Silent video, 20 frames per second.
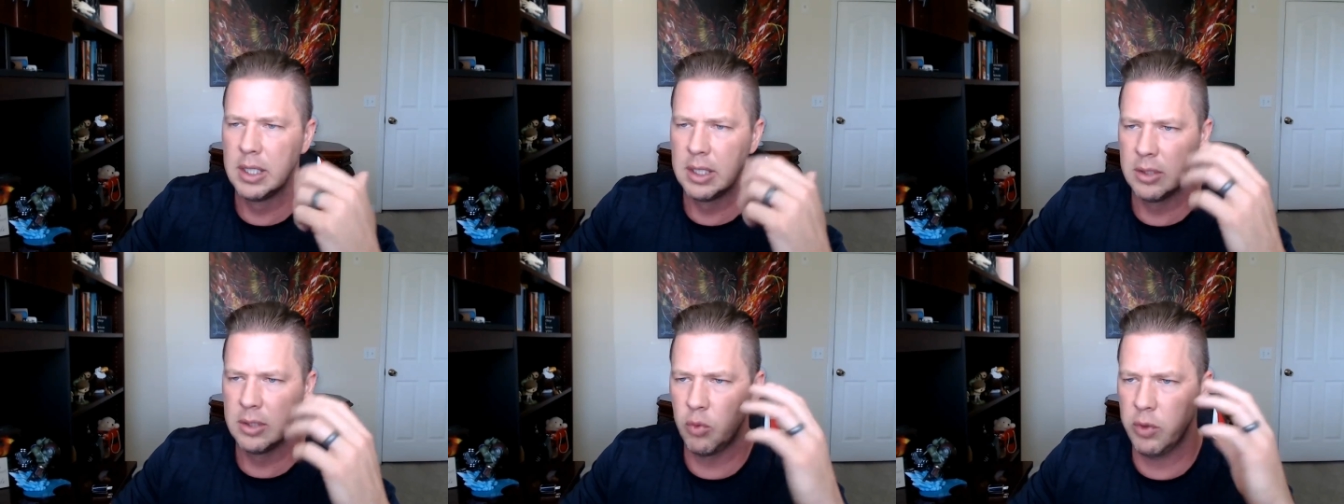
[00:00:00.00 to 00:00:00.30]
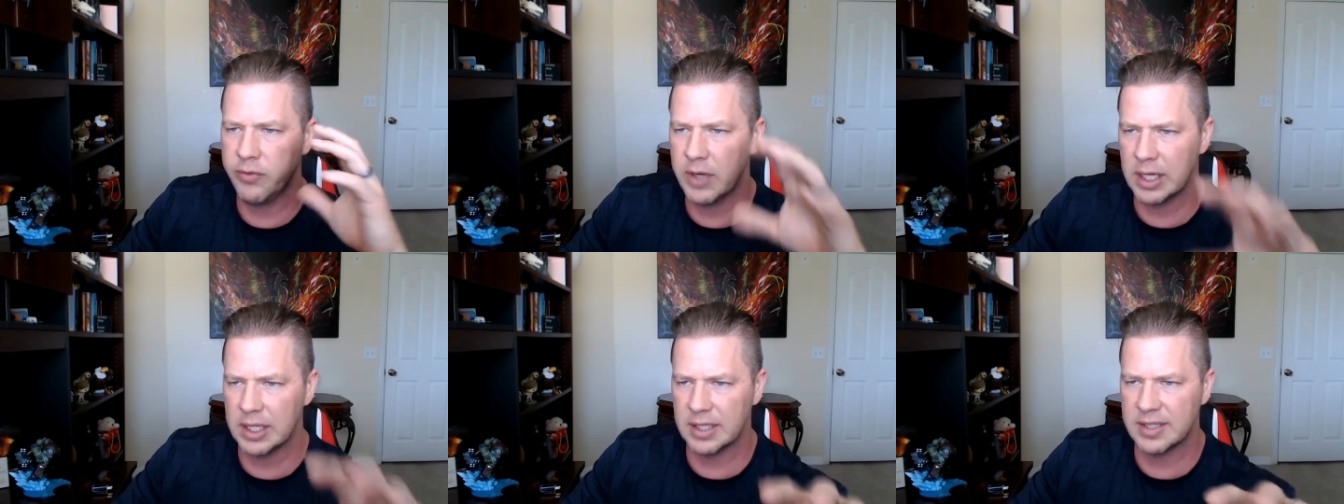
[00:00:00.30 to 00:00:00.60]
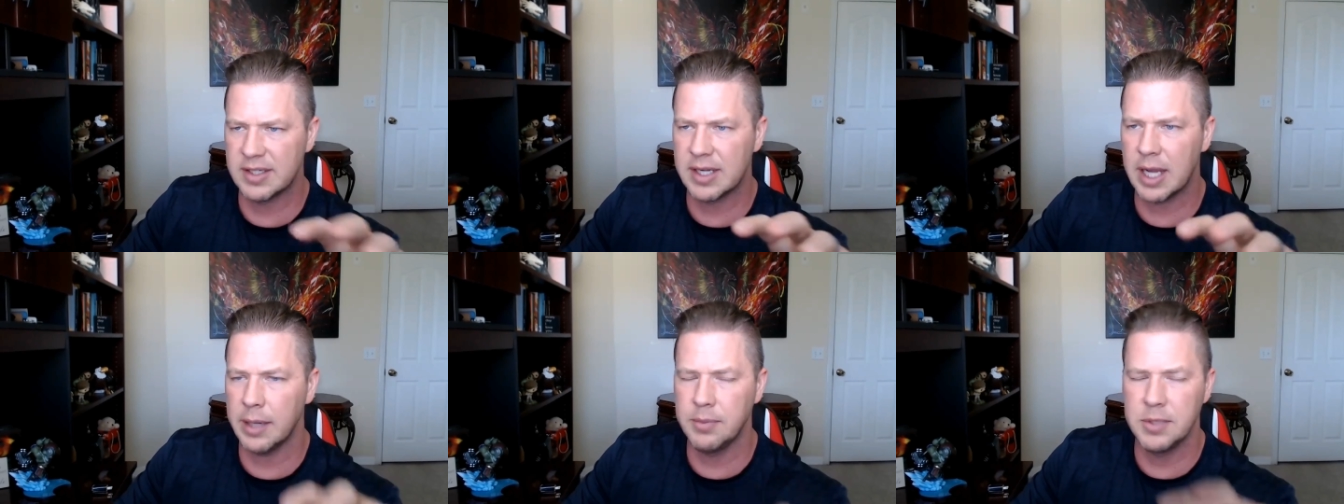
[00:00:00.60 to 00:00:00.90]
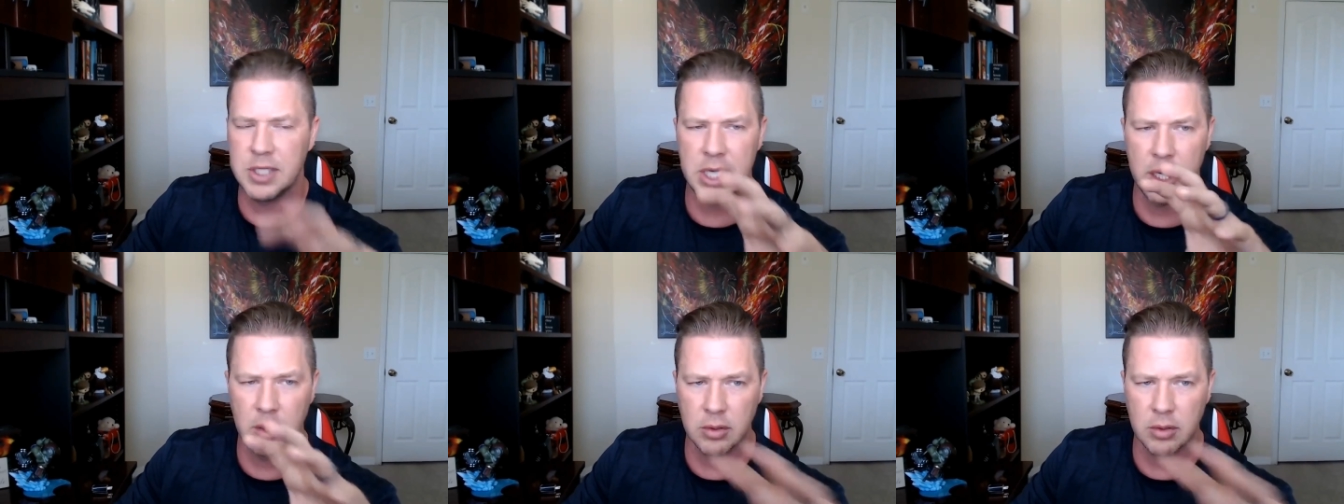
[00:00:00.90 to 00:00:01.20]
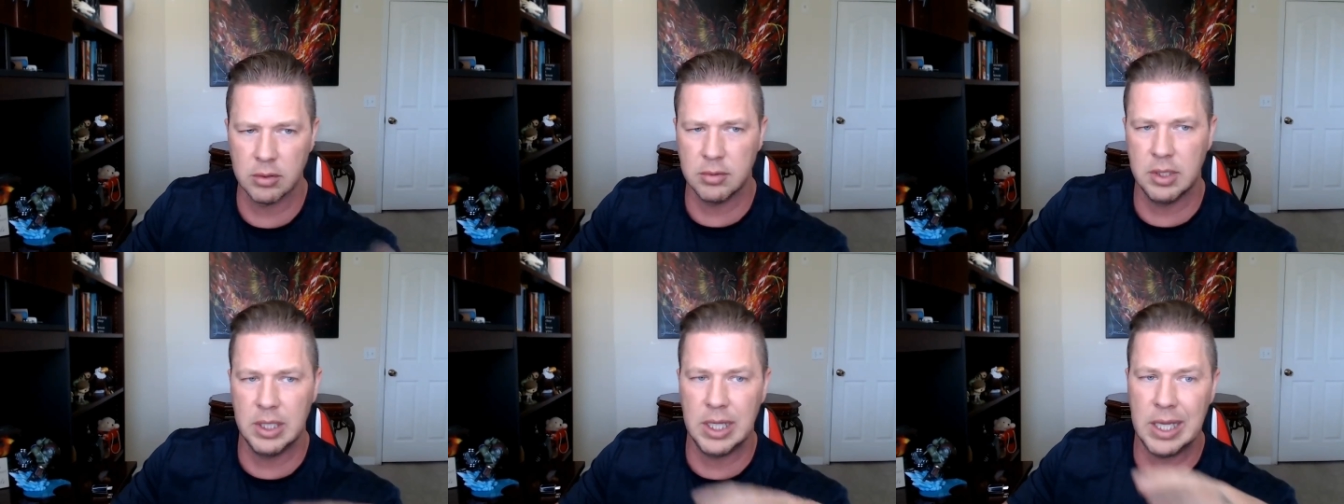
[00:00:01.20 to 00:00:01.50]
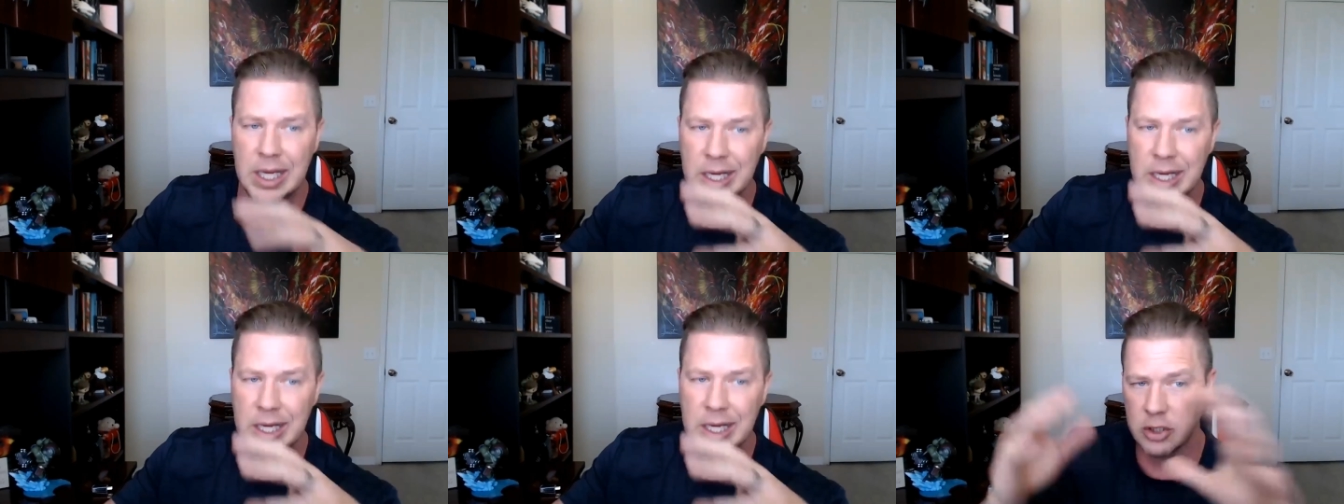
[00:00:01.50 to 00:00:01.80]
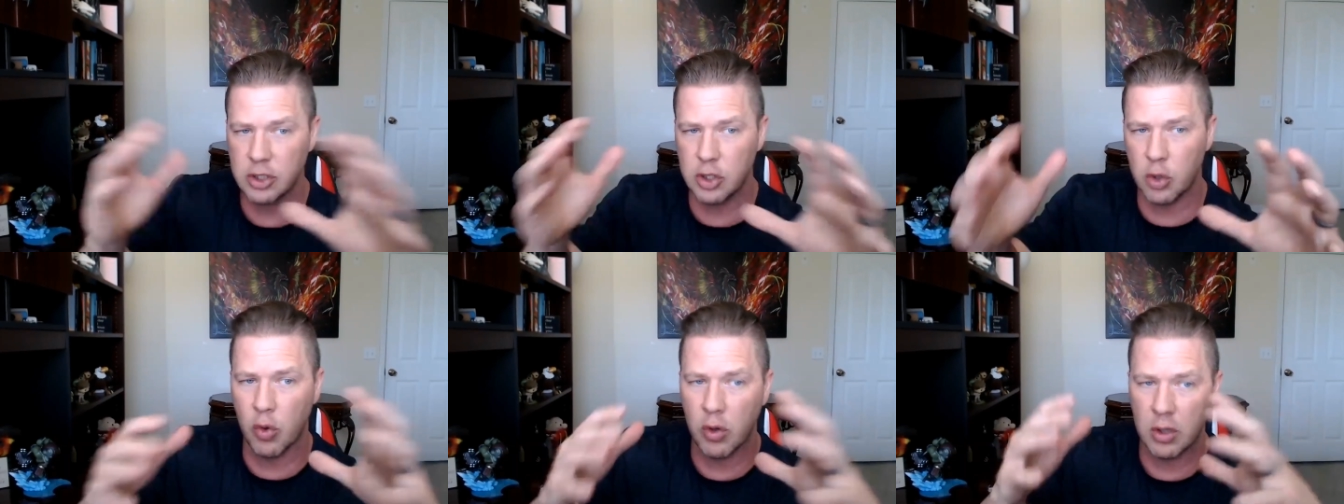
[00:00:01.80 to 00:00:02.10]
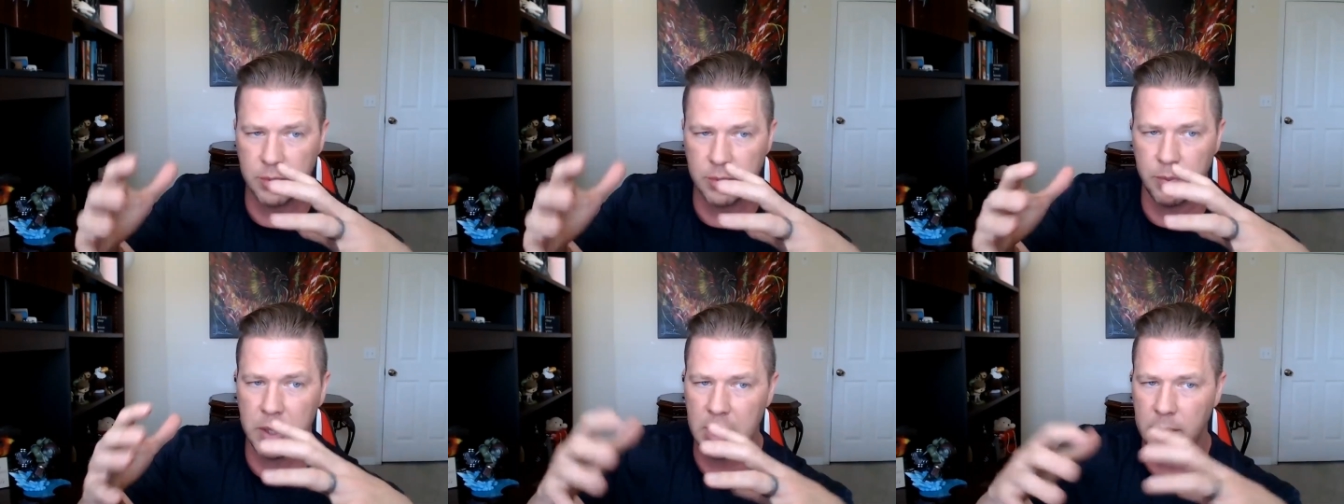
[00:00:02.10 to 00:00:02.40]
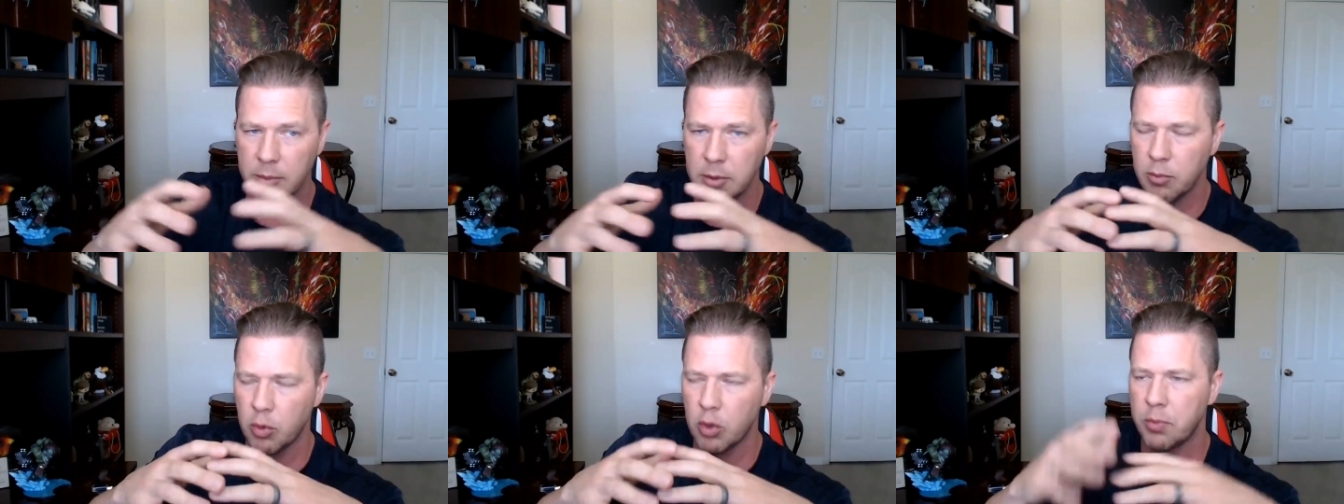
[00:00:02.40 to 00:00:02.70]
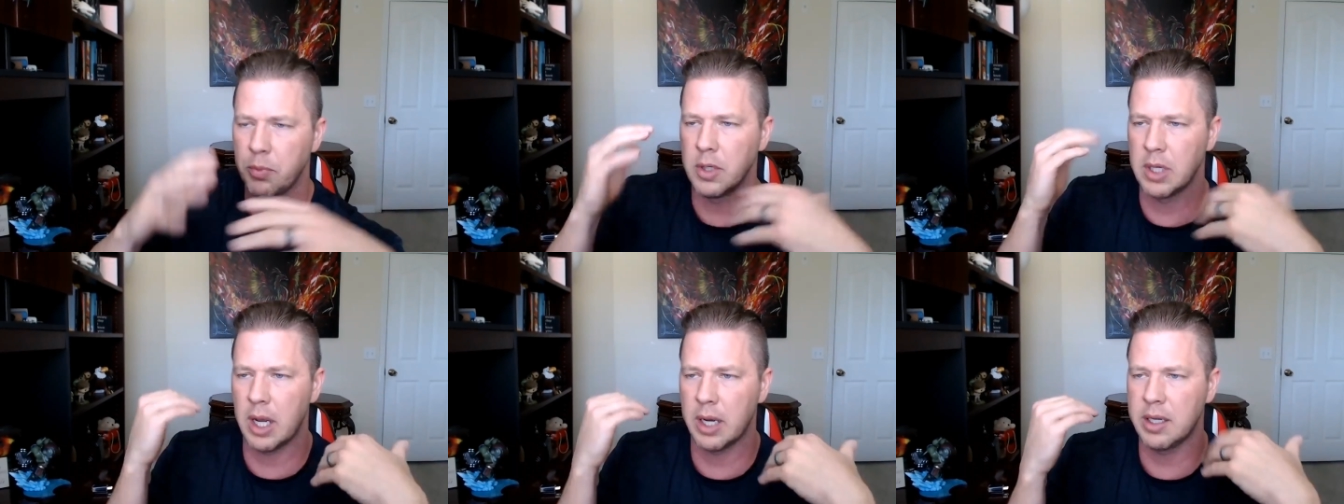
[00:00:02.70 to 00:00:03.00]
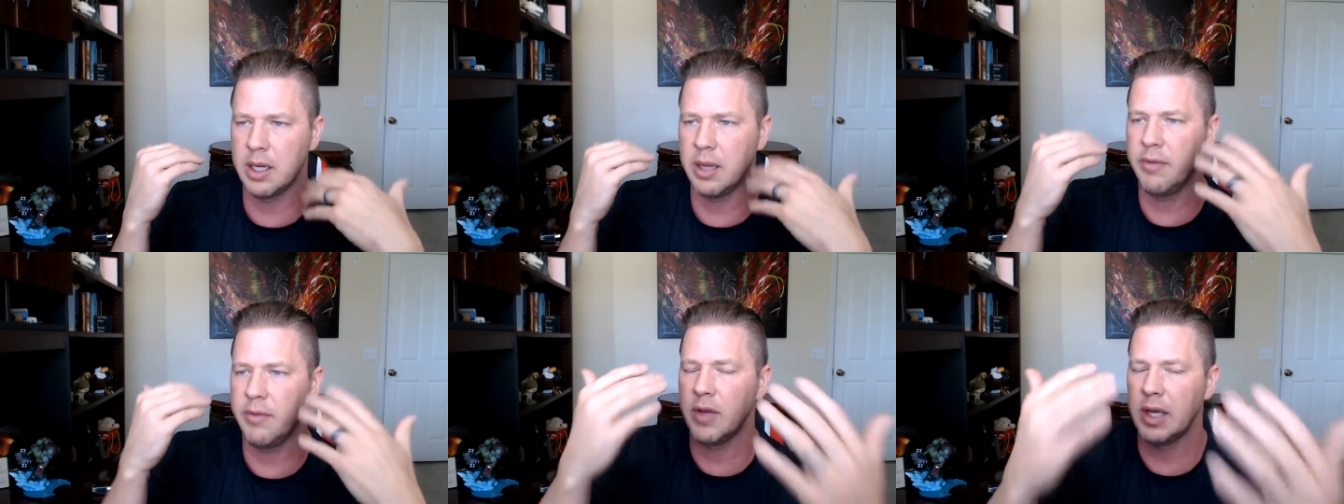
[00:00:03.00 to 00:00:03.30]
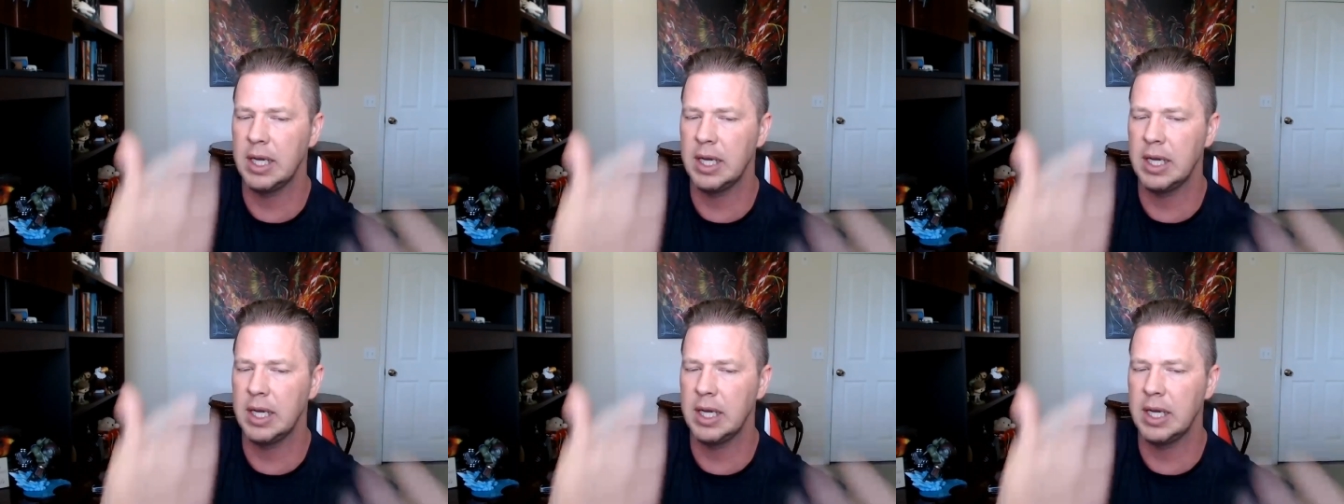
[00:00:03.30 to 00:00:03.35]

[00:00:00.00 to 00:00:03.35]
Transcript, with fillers: we've got a Skype channel geared towards becoming more productive.